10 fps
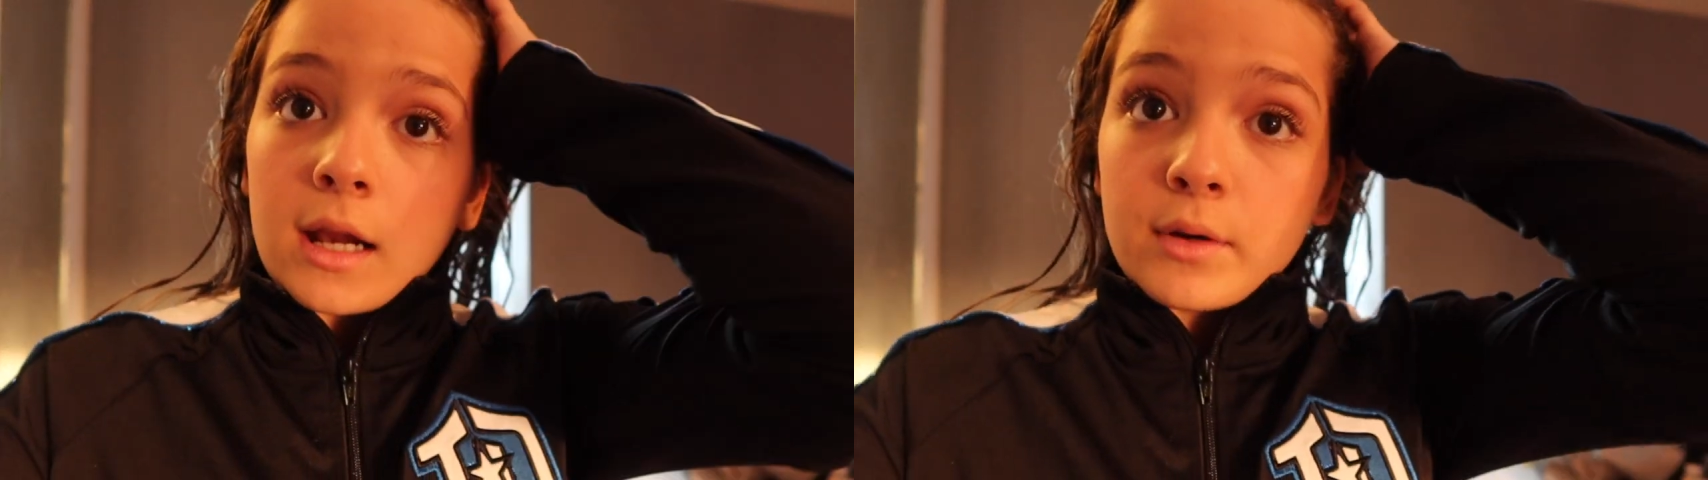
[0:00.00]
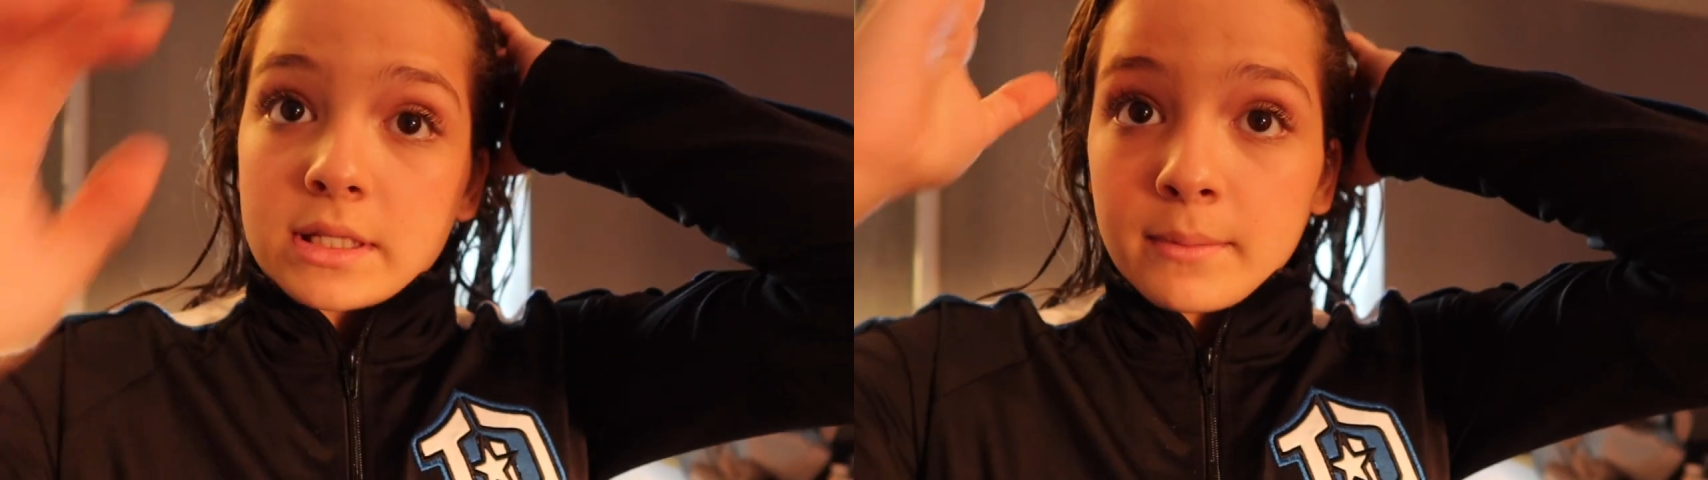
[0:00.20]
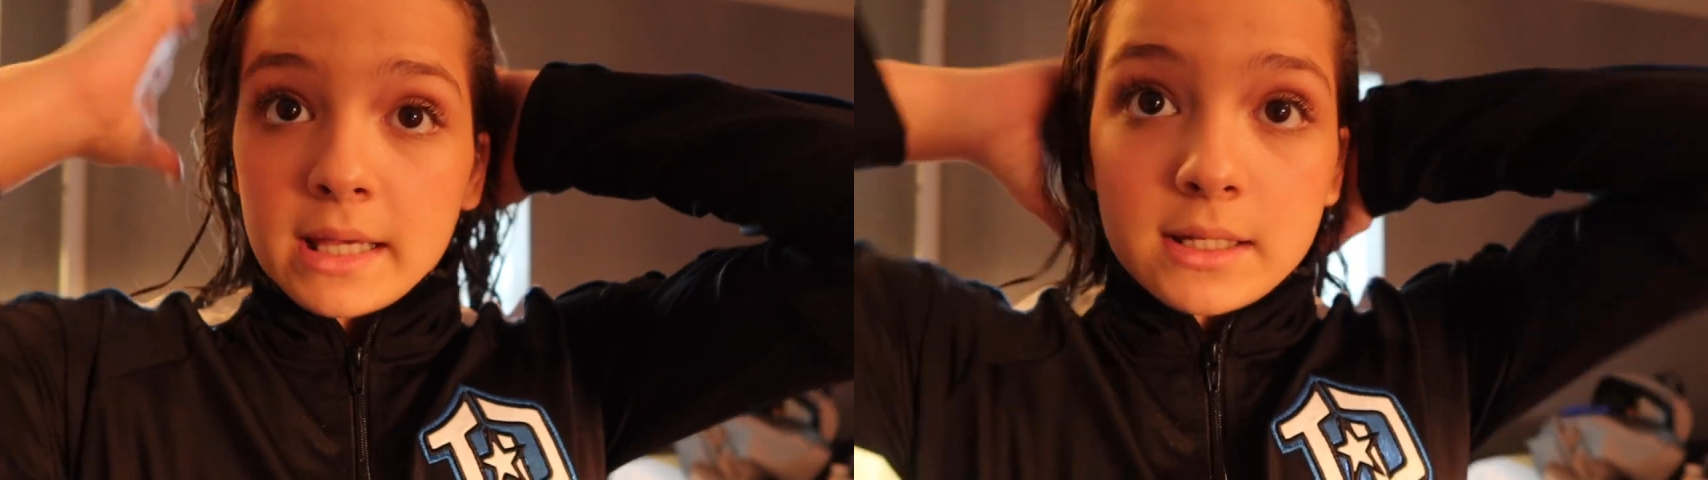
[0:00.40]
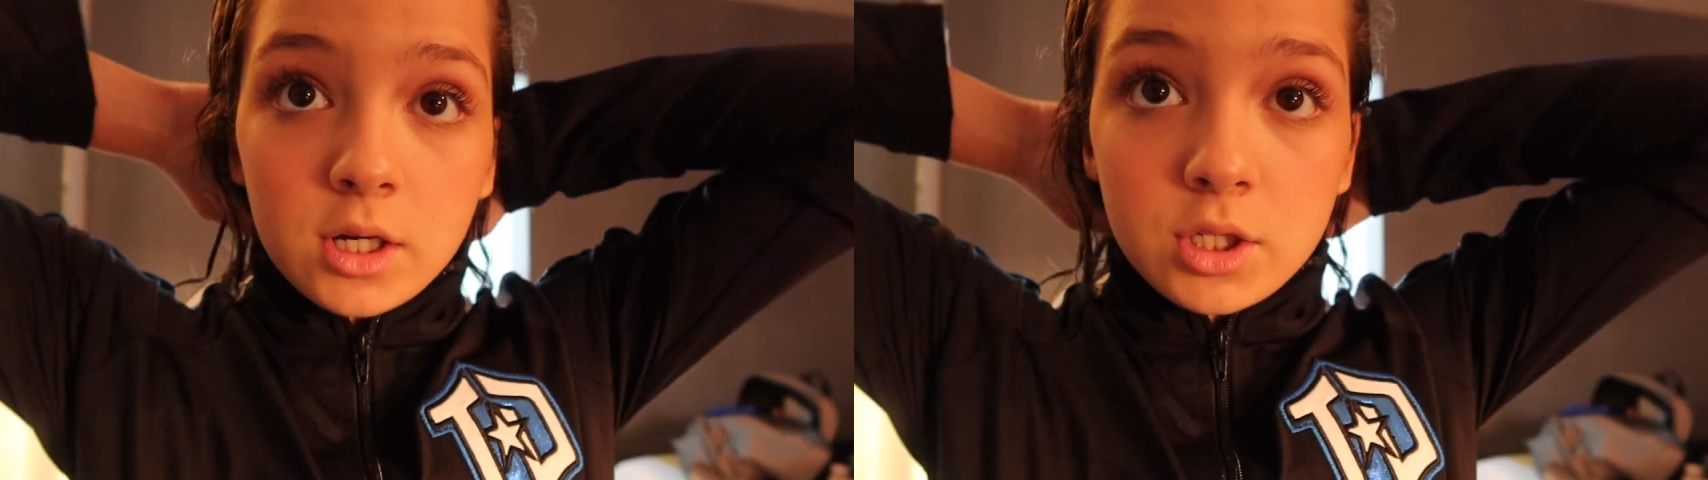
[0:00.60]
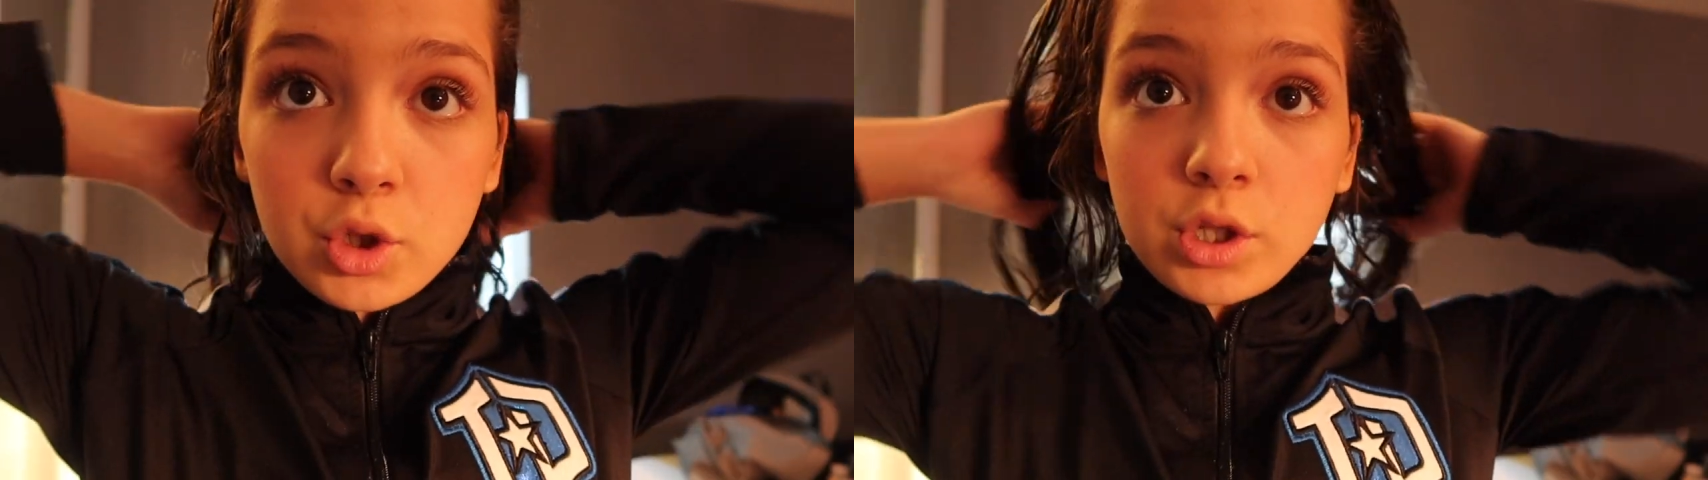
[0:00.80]
Anyways, the
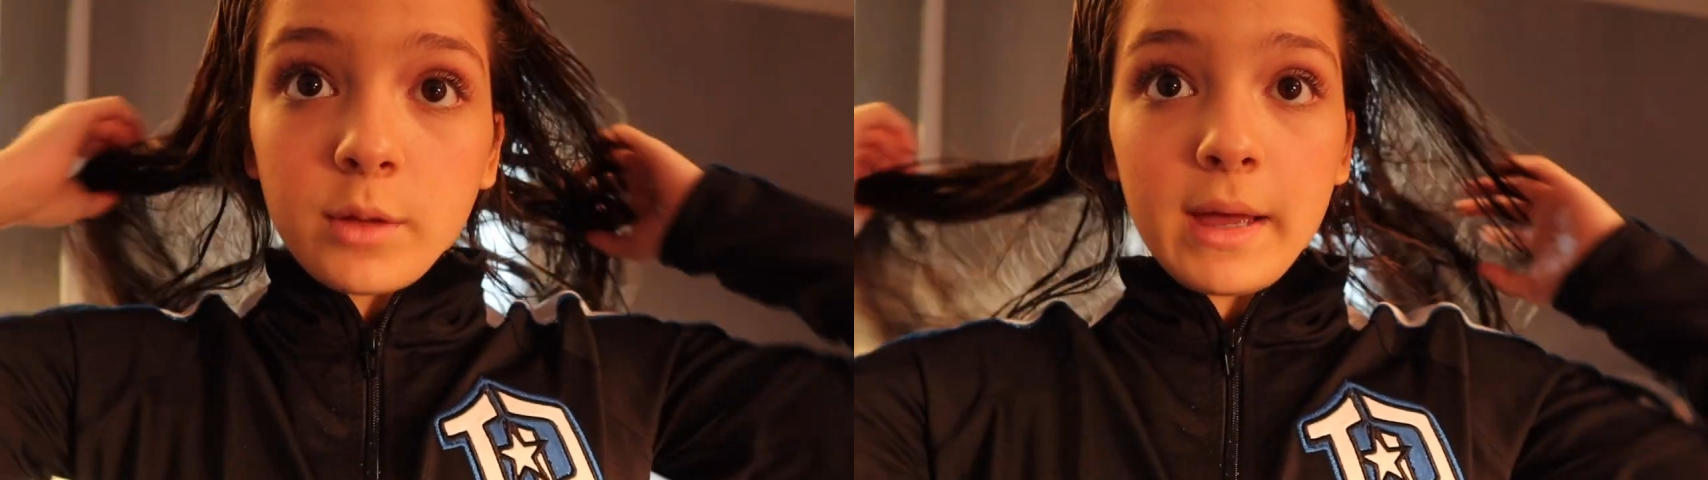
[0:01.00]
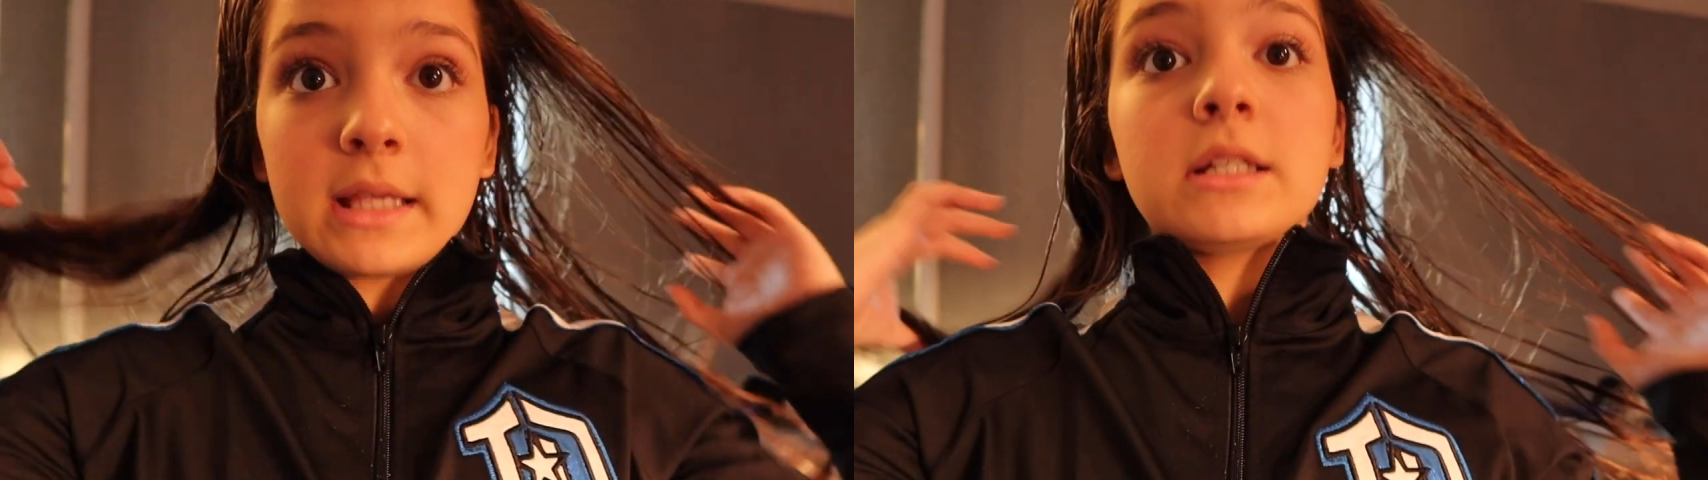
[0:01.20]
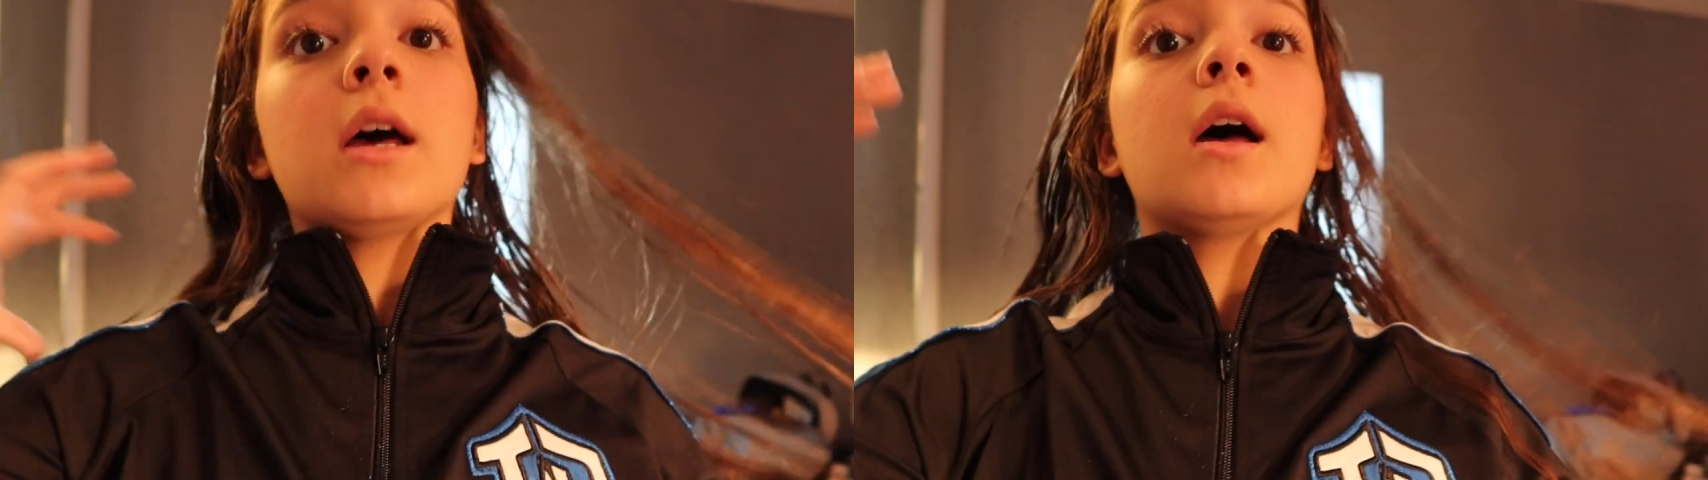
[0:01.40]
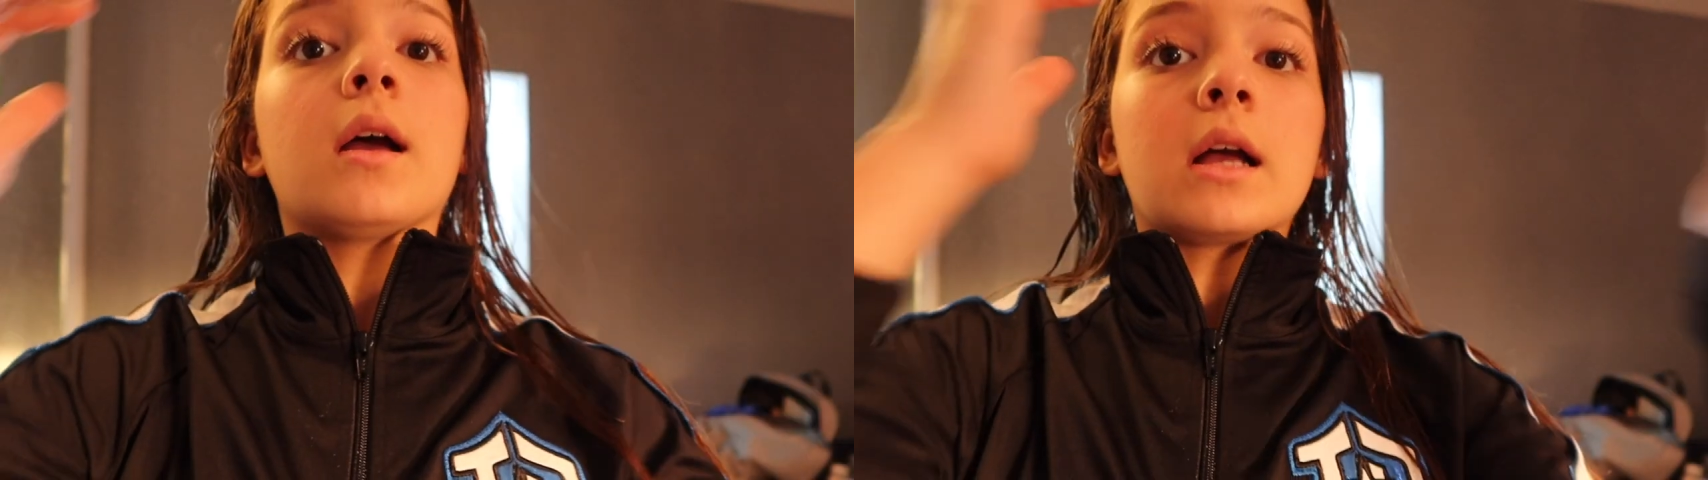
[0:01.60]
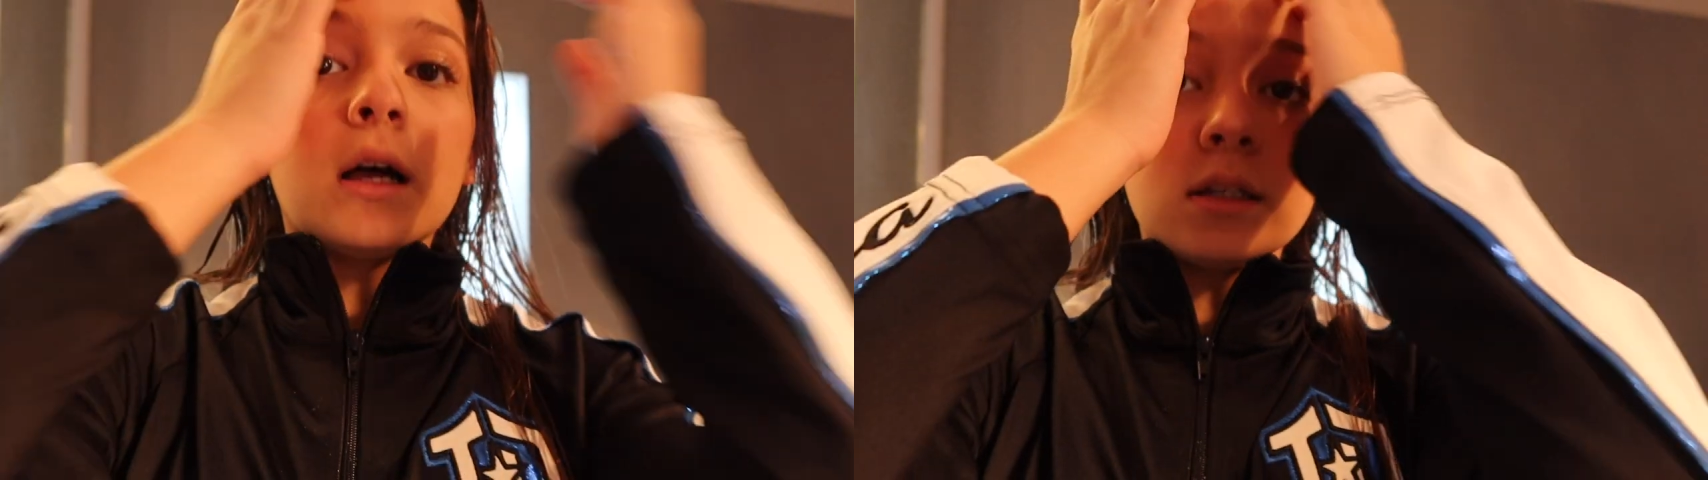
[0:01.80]
mascara doesn't look the best
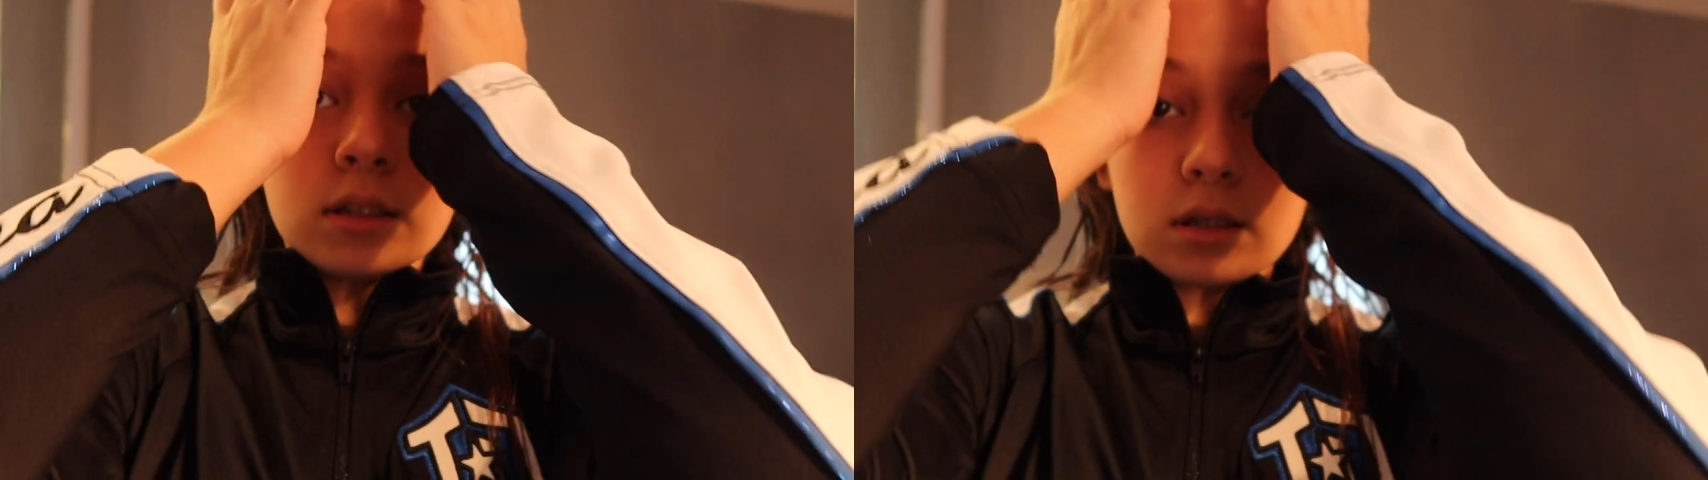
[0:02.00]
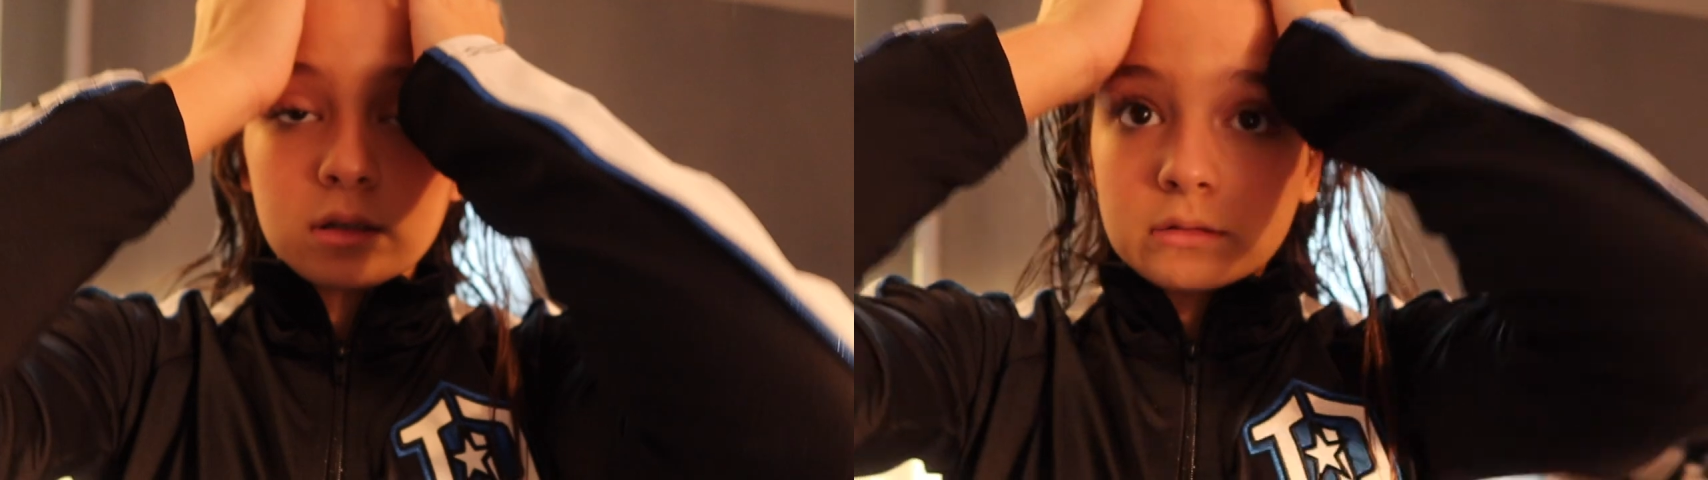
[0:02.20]
because